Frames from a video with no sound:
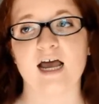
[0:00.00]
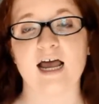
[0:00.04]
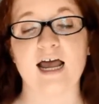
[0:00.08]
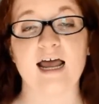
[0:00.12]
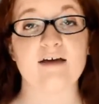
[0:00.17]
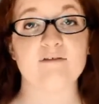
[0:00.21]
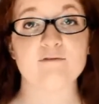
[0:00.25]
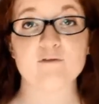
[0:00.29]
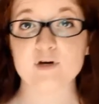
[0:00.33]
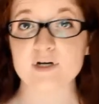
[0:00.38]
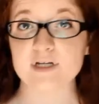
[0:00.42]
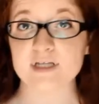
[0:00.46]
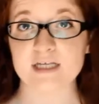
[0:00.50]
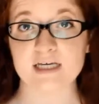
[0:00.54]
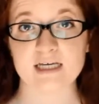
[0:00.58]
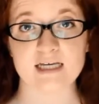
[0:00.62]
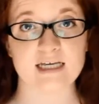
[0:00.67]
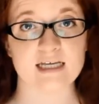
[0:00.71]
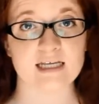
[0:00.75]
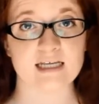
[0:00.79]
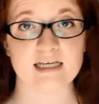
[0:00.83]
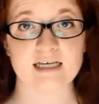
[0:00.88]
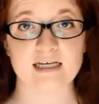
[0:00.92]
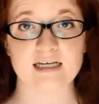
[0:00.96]

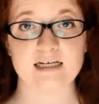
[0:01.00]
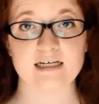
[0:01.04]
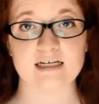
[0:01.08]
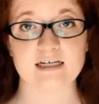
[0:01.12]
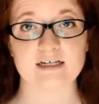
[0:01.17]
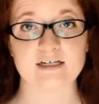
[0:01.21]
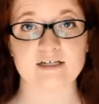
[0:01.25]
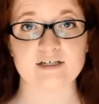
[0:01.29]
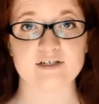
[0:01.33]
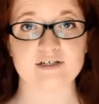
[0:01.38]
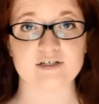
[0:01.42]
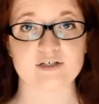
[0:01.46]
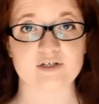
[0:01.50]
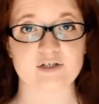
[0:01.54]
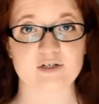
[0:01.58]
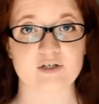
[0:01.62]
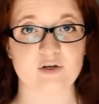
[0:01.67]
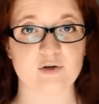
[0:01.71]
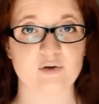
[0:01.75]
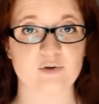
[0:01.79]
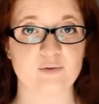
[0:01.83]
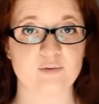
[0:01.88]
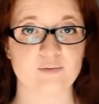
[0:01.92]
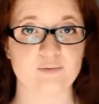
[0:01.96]
Everything is
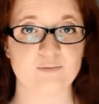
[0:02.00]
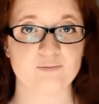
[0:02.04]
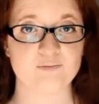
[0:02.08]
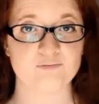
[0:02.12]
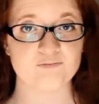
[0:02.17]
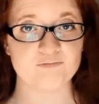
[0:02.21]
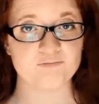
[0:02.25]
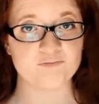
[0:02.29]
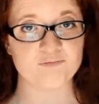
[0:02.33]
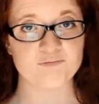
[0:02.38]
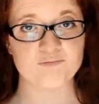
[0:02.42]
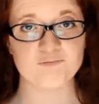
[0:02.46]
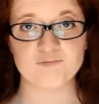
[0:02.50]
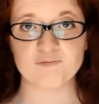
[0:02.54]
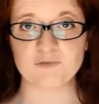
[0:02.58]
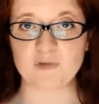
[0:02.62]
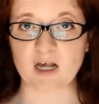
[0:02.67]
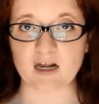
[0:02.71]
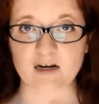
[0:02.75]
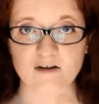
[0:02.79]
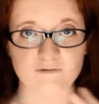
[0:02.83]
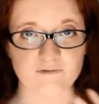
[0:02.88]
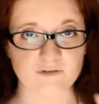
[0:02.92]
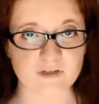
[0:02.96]

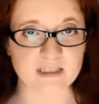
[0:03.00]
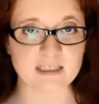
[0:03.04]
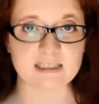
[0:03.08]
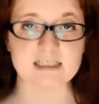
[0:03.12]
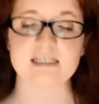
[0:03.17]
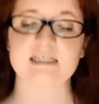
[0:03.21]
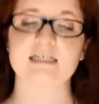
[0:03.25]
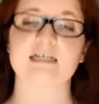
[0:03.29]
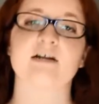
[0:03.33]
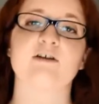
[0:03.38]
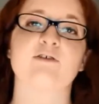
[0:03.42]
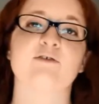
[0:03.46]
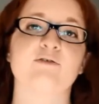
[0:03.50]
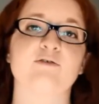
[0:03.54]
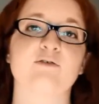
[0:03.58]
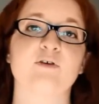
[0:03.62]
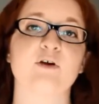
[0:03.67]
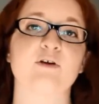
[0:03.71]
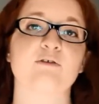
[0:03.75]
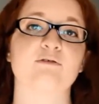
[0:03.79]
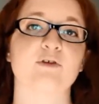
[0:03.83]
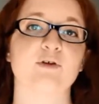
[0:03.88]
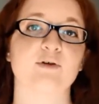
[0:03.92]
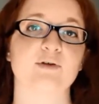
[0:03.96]
kind of listed out in
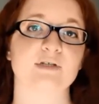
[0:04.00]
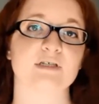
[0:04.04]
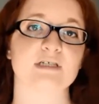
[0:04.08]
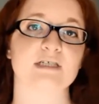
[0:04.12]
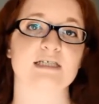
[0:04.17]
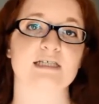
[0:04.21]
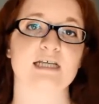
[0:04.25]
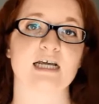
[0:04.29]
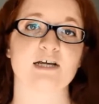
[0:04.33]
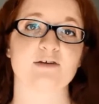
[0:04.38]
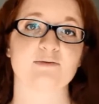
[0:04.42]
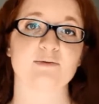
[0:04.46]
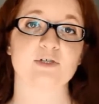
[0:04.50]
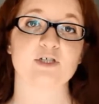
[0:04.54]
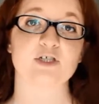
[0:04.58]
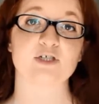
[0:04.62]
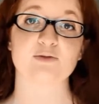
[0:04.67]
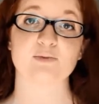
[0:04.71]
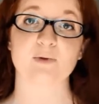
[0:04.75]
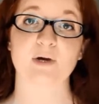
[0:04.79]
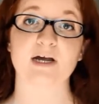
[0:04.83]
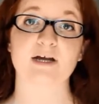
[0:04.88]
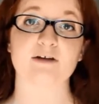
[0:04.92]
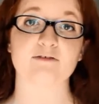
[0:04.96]
front of you on this site, which
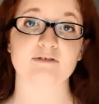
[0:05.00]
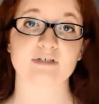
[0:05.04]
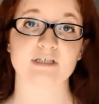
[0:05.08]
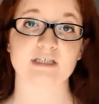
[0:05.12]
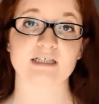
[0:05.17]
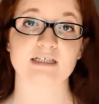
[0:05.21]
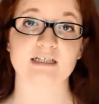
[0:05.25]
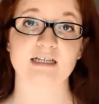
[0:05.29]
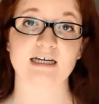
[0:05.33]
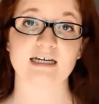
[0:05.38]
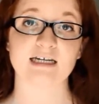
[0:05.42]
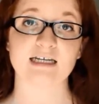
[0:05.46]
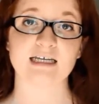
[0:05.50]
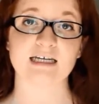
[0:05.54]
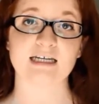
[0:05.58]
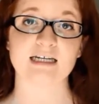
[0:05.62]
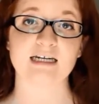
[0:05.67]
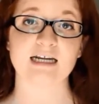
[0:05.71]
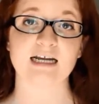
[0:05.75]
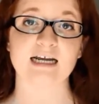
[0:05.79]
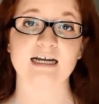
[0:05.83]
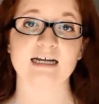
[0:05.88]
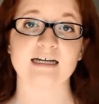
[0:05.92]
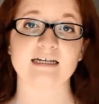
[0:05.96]
is why I really like
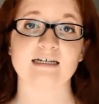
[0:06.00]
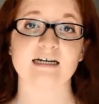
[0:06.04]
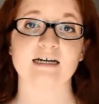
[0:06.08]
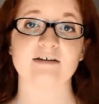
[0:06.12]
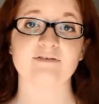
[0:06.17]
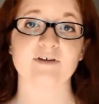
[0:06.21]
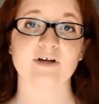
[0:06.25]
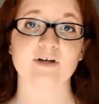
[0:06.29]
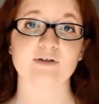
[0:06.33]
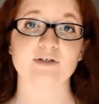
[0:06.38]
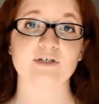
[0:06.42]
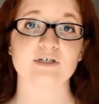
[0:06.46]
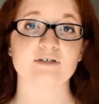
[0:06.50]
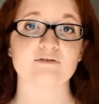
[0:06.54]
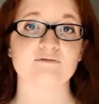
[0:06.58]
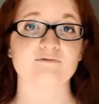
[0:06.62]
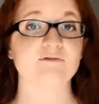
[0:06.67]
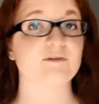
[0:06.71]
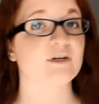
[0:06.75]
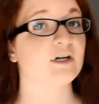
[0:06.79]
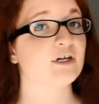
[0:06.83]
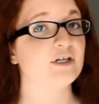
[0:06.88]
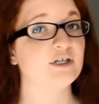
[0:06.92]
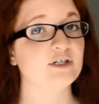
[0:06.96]
it, and I found it
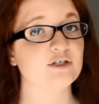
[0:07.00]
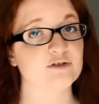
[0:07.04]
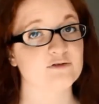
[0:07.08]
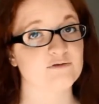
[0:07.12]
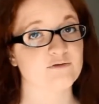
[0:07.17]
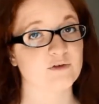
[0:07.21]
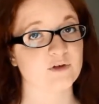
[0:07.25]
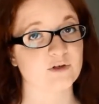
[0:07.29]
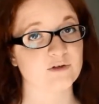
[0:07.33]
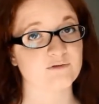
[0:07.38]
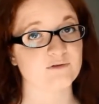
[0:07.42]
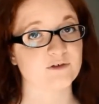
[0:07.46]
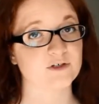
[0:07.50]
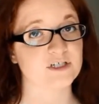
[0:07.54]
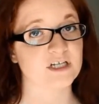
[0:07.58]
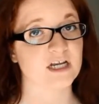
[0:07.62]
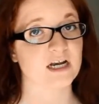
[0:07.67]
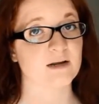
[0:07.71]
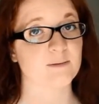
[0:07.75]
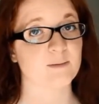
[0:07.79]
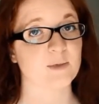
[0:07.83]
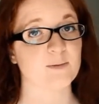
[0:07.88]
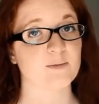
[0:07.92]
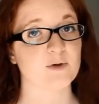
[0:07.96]
very useful for
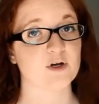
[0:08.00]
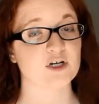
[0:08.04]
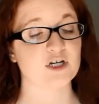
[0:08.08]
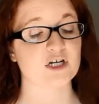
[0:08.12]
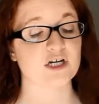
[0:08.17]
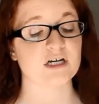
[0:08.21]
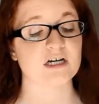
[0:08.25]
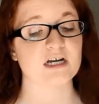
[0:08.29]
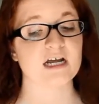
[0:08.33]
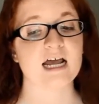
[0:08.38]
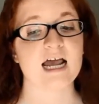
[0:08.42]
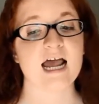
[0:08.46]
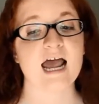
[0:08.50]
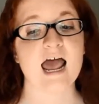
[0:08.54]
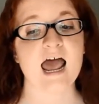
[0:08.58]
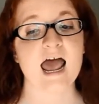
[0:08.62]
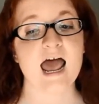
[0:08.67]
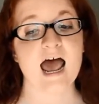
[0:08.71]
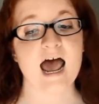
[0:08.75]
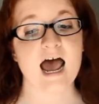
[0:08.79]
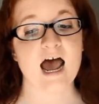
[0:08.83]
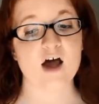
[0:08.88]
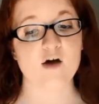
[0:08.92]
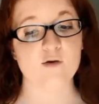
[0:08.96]
setting my budget.
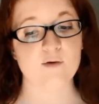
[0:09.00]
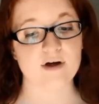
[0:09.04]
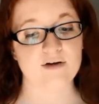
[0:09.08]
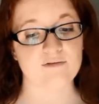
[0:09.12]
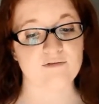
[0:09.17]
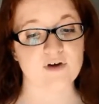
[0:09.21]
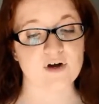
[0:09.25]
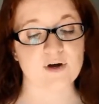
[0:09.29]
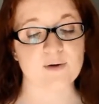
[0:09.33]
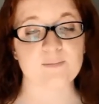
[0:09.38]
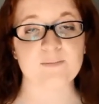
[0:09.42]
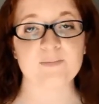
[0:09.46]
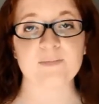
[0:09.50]
However,